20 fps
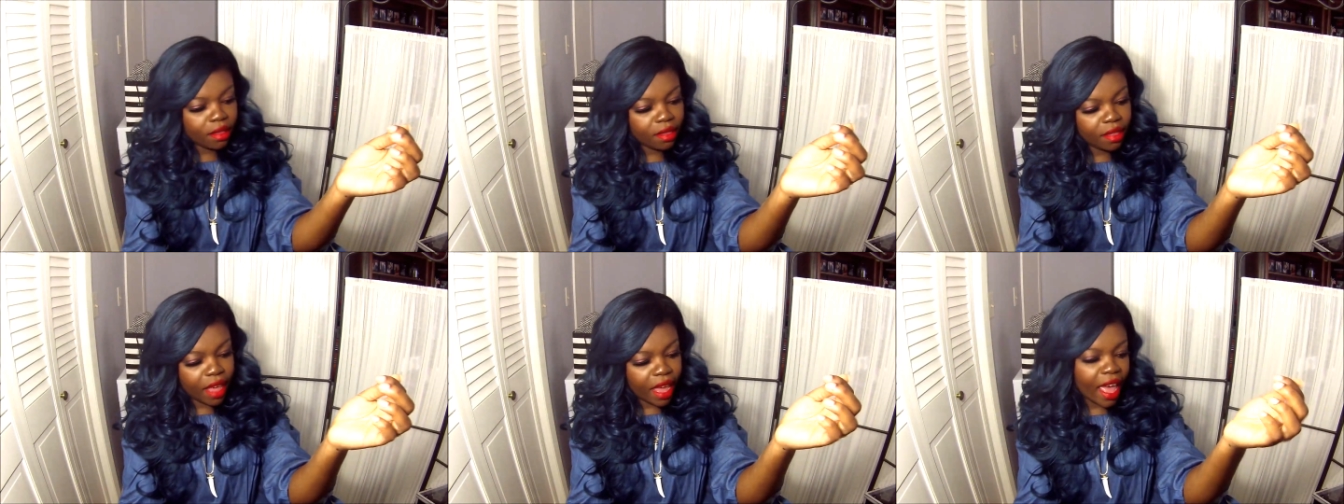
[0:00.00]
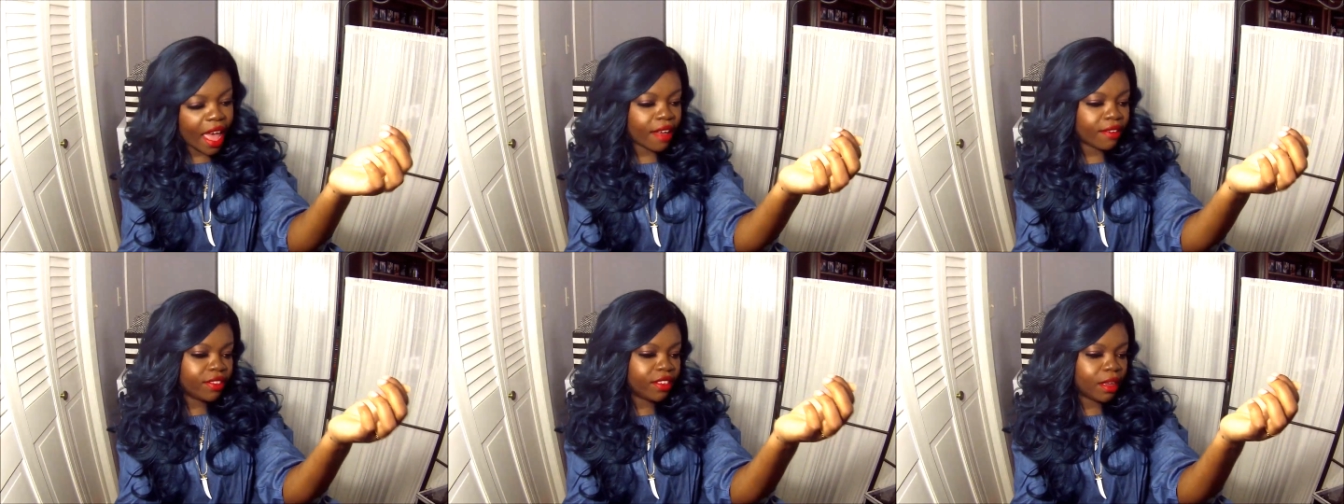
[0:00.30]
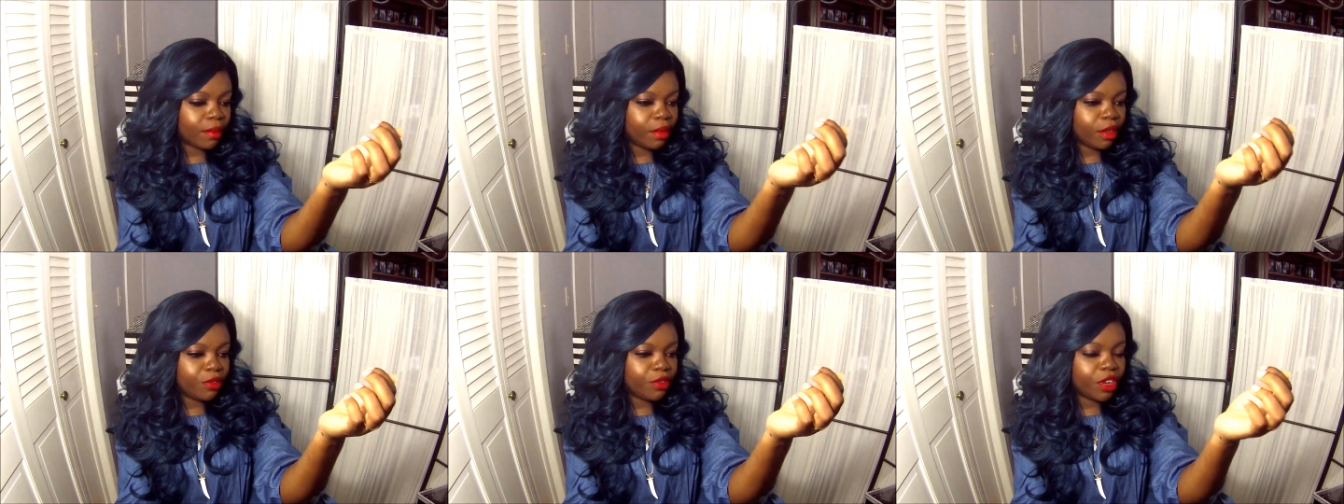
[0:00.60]
they have
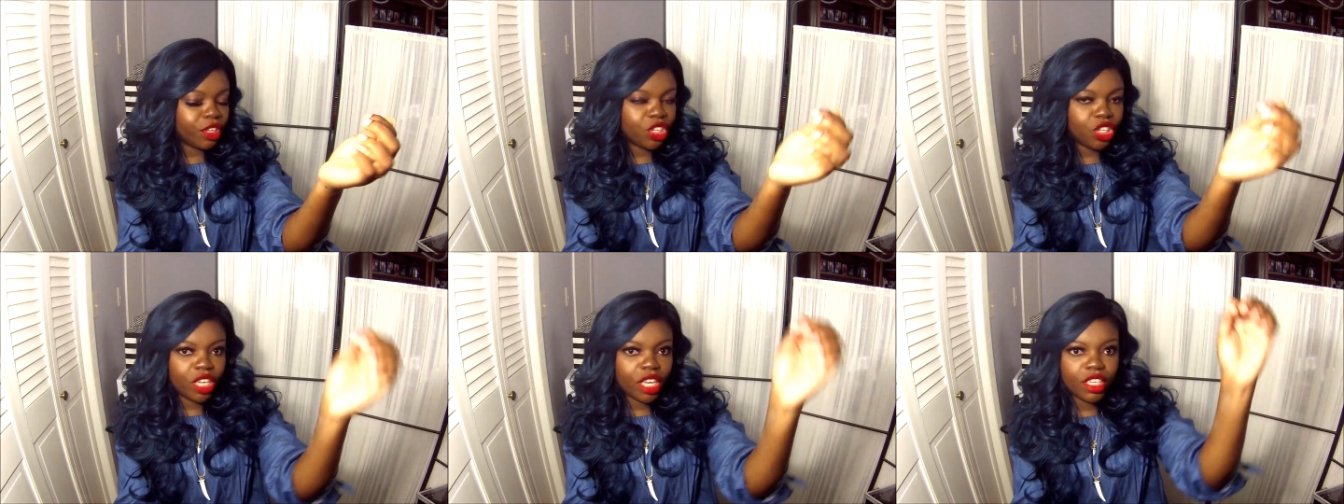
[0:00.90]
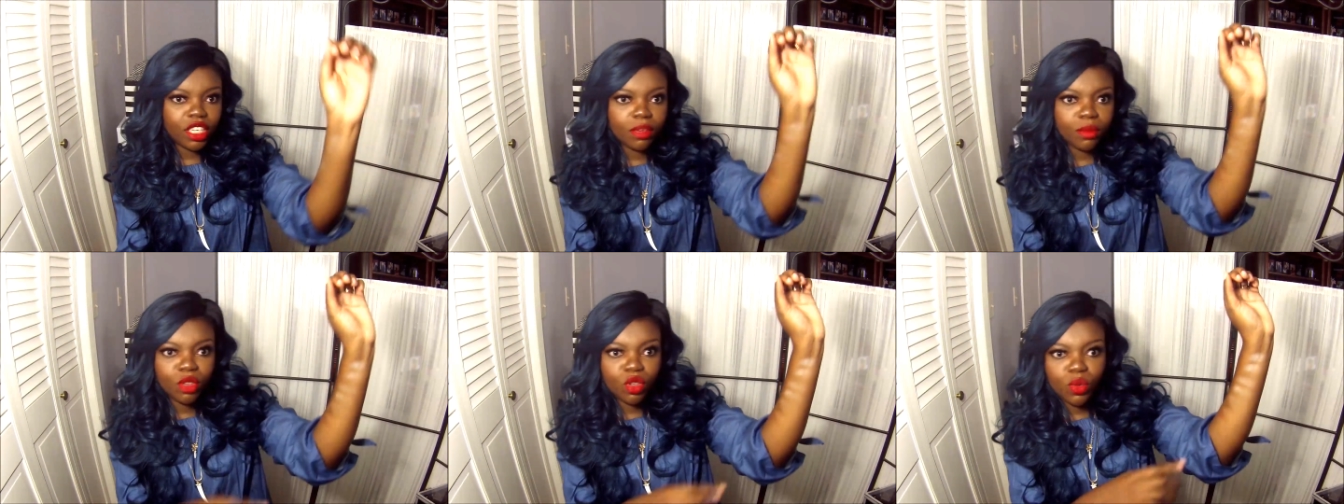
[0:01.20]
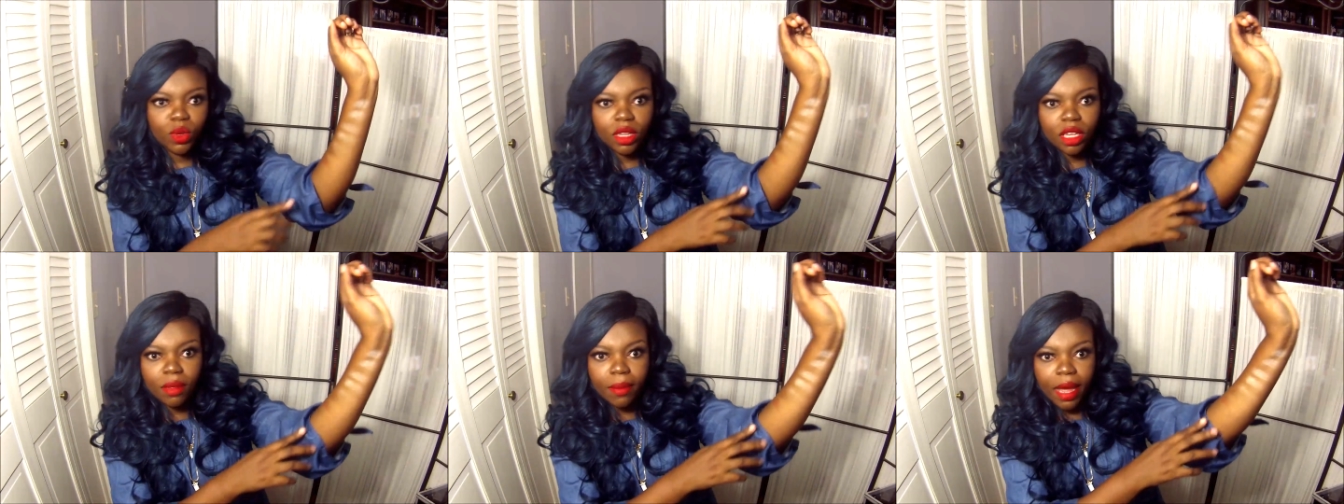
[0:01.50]
some differentiation
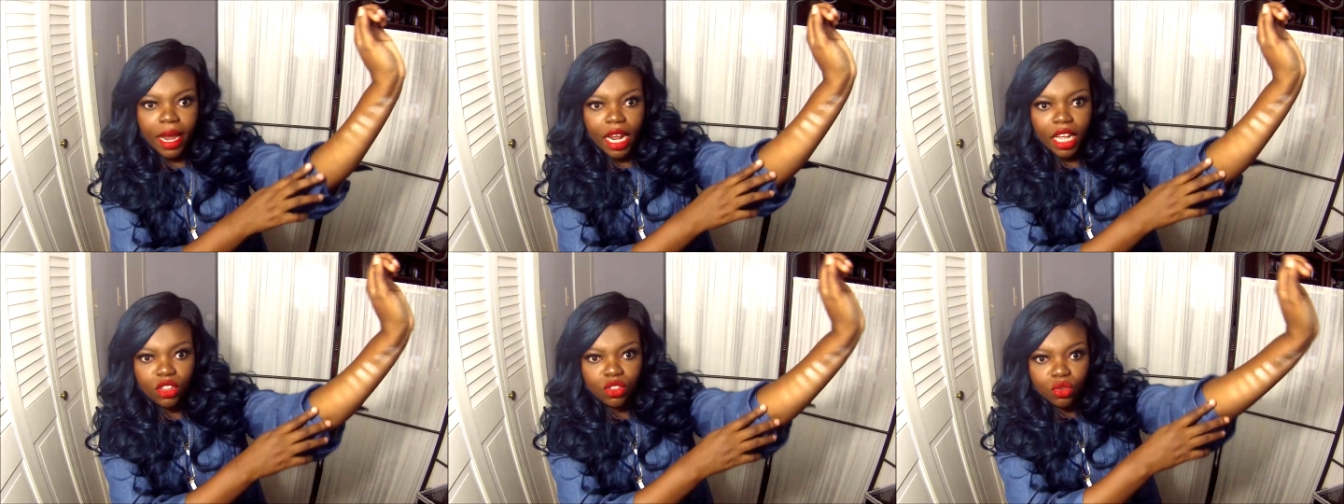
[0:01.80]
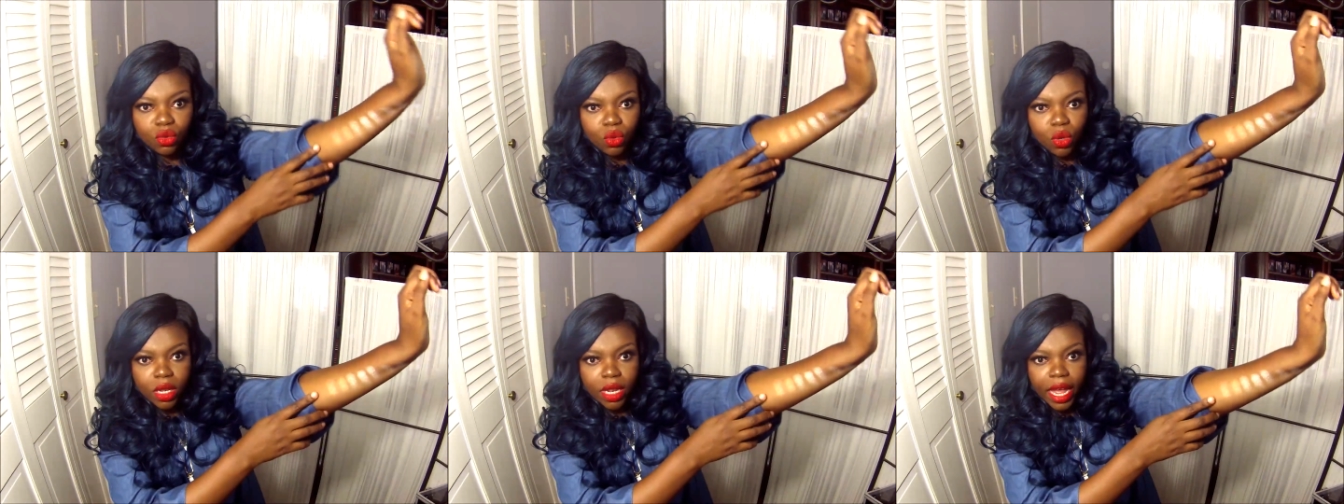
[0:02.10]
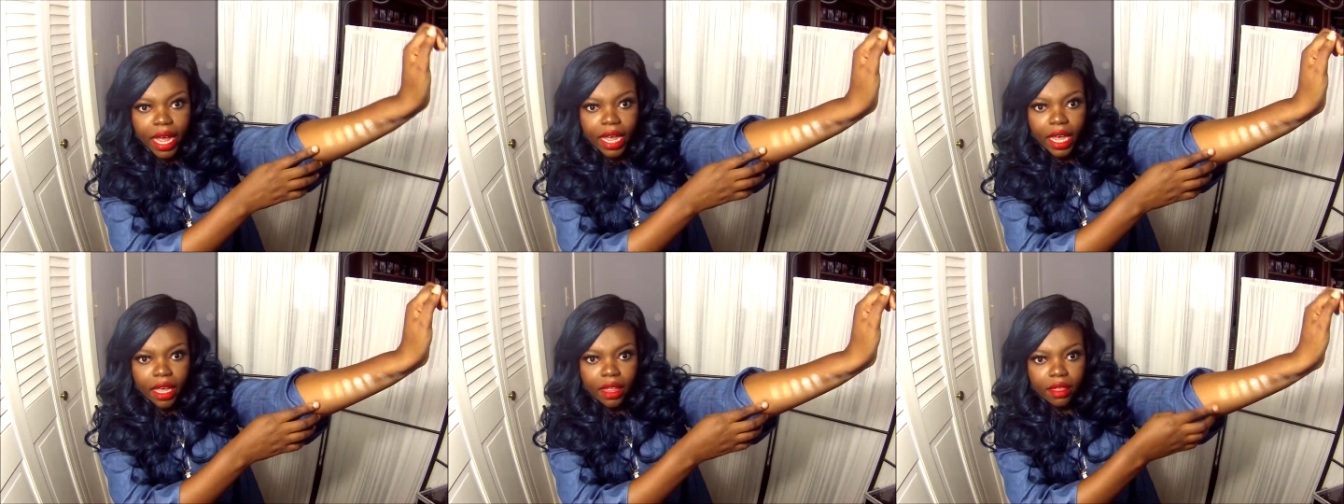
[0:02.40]
between them and I do
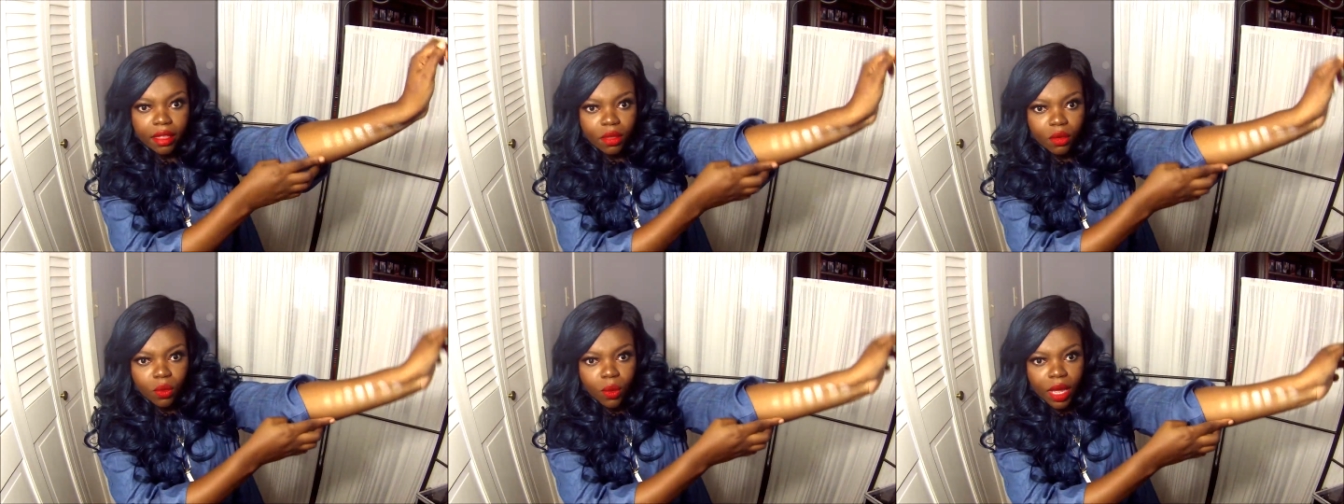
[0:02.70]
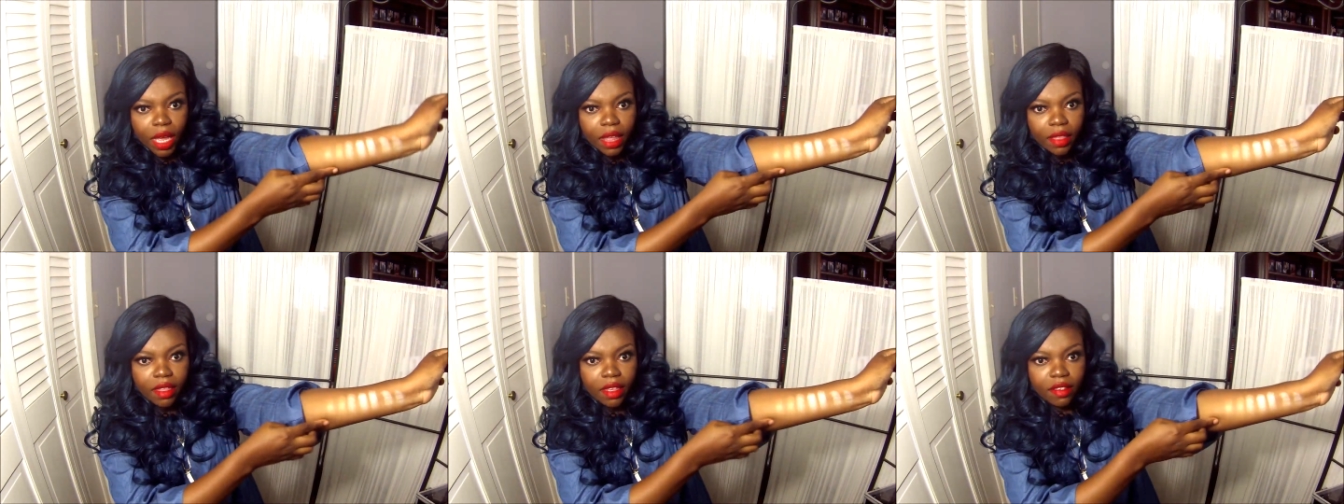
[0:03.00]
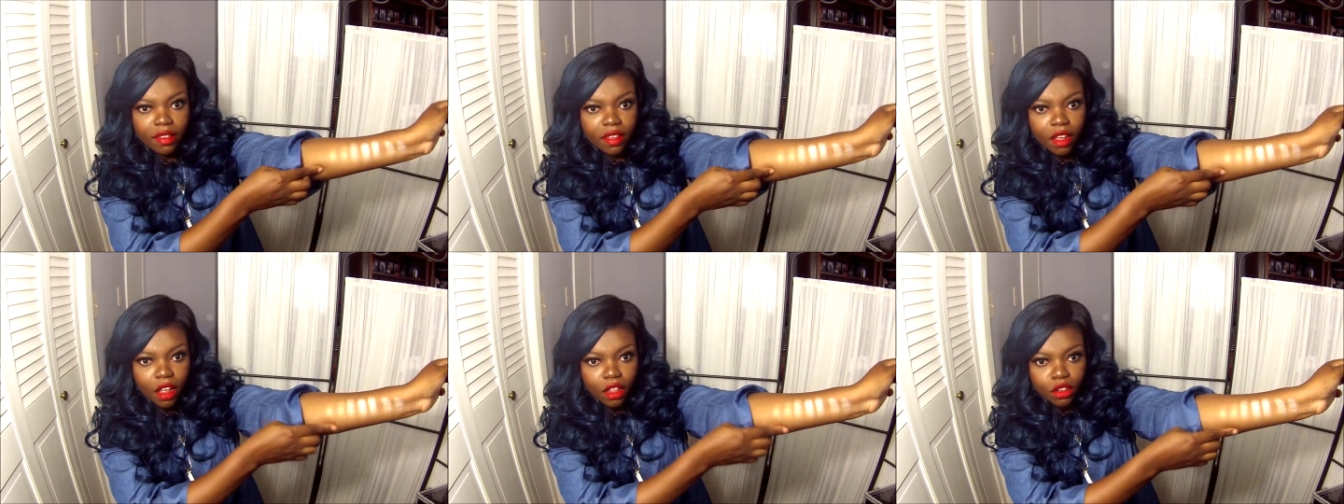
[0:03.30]
like the way
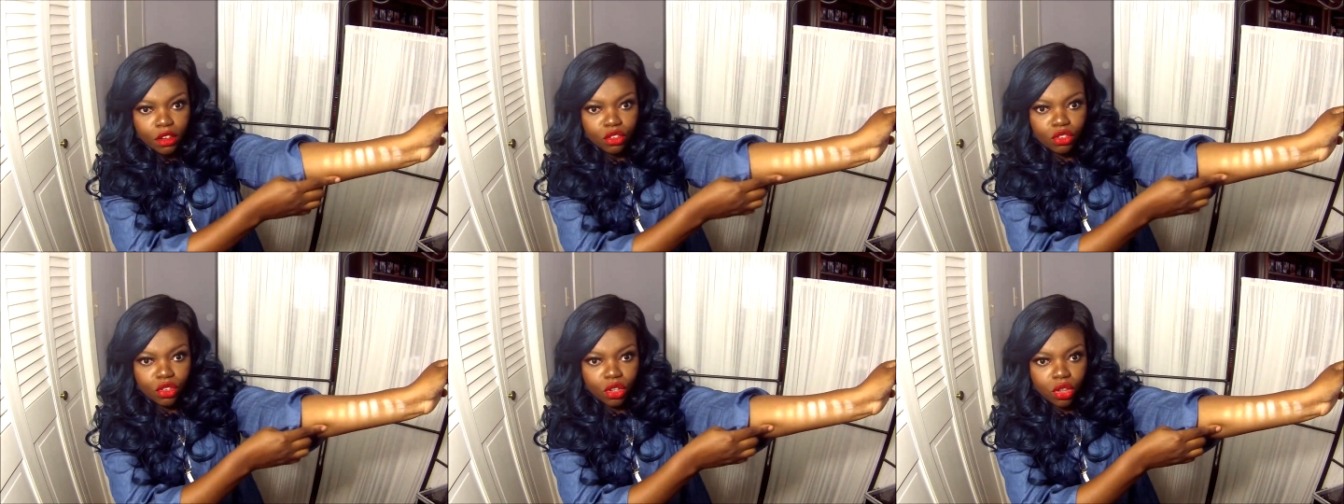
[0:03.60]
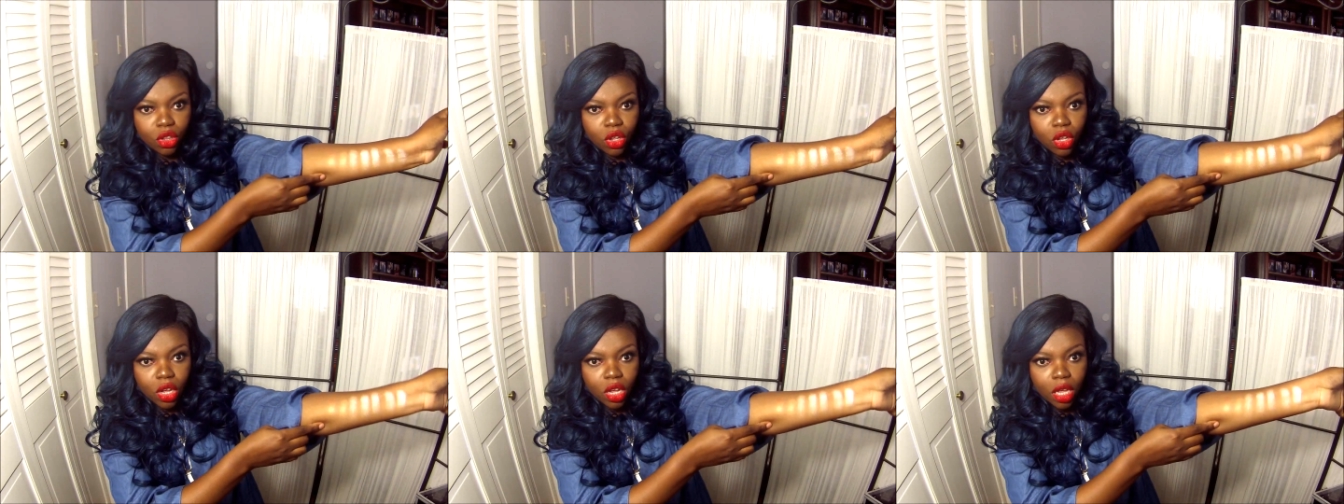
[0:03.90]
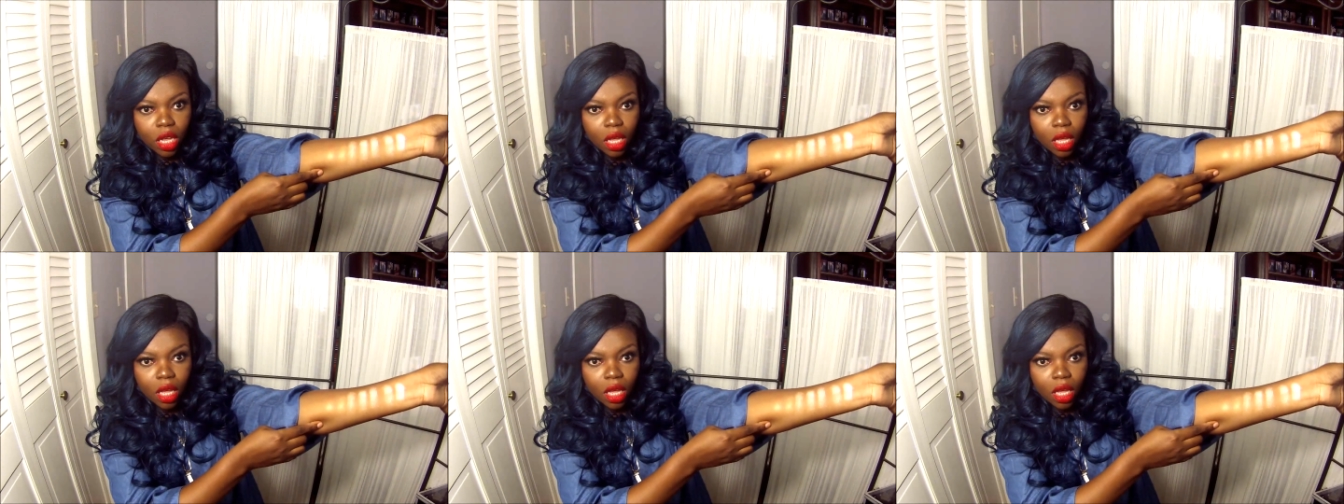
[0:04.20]
these colors look